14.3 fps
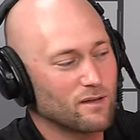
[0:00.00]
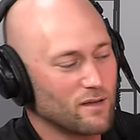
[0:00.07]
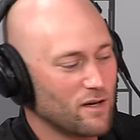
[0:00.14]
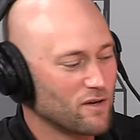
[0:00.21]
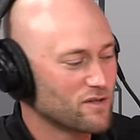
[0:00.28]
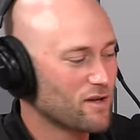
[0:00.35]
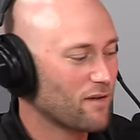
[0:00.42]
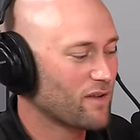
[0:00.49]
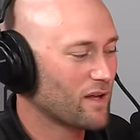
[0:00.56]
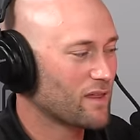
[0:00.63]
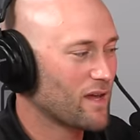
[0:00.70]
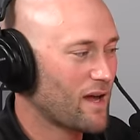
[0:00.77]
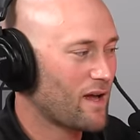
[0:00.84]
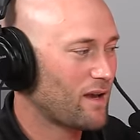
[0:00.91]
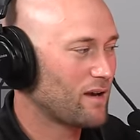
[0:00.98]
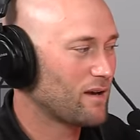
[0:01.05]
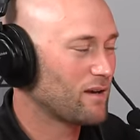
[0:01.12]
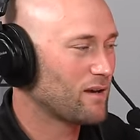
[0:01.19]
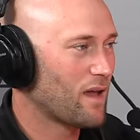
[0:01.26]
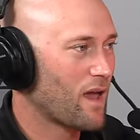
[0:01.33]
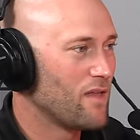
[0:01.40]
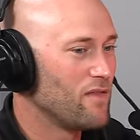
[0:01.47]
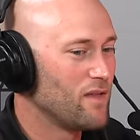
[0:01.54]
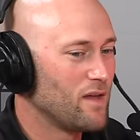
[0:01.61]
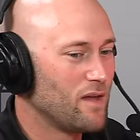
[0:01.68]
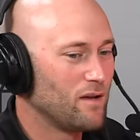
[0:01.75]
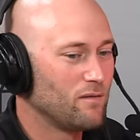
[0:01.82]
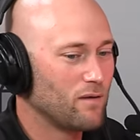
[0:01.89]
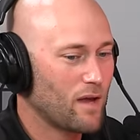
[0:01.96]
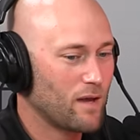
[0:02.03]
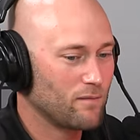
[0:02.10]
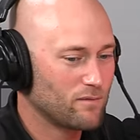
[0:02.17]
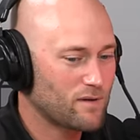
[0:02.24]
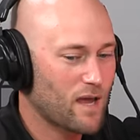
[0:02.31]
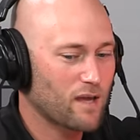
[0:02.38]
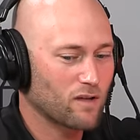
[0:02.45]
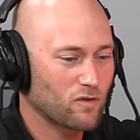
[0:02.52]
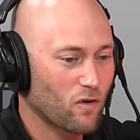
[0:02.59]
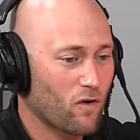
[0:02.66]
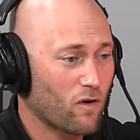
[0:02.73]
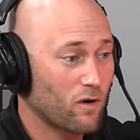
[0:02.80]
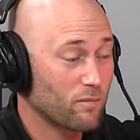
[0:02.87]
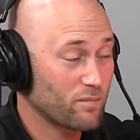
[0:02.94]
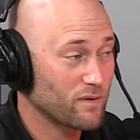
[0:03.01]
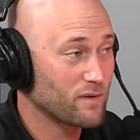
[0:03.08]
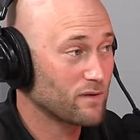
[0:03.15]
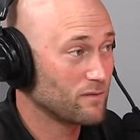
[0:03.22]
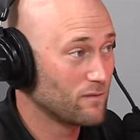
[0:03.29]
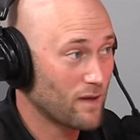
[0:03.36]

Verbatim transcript: hear stuff like that and then and take it to heart, be,